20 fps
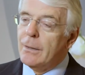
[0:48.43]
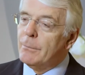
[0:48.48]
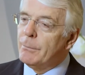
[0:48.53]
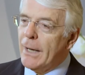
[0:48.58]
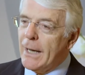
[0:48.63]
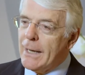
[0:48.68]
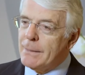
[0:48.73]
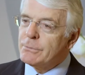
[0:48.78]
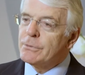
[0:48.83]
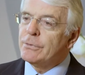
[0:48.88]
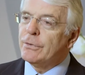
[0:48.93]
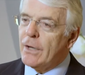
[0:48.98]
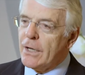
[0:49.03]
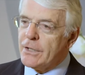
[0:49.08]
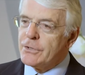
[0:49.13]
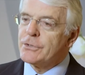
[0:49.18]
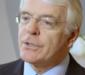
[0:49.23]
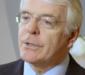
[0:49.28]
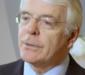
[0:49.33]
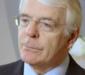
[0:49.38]
perhaps
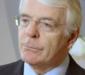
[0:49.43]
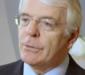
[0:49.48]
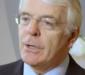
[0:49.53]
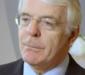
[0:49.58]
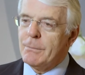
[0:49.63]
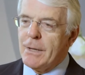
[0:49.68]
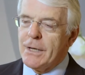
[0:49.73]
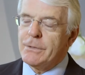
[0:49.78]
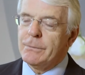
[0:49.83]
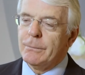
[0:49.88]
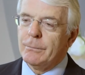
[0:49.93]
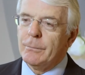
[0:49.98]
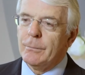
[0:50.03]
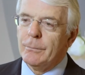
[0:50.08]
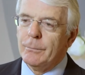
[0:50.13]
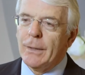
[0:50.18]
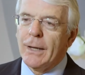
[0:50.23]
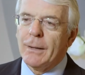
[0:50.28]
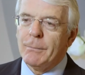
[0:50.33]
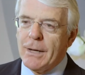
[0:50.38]
faster than we imag-
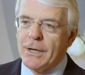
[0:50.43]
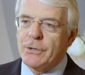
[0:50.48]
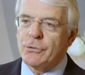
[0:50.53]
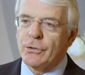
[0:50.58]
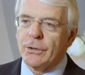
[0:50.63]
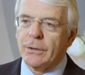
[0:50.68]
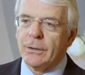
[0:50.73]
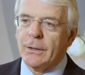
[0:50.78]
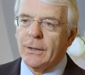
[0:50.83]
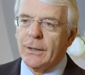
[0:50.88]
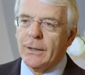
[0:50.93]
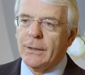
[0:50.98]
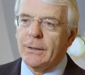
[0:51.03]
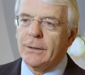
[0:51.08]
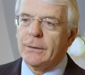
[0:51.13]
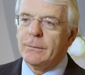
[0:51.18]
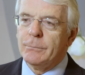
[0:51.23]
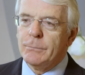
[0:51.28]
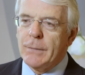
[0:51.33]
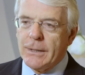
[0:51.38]
may imagine
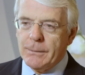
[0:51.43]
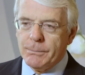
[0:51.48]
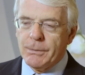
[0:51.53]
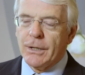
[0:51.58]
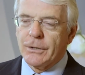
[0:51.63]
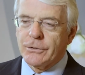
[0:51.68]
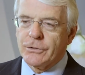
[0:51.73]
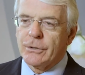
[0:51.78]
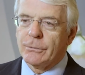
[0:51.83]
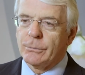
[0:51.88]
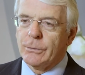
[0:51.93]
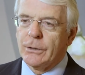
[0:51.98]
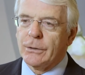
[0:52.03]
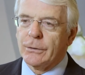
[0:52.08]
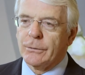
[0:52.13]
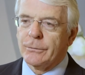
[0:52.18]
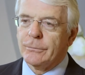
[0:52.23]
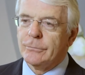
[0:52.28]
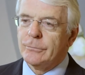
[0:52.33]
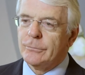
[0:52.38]
in many parts of the world.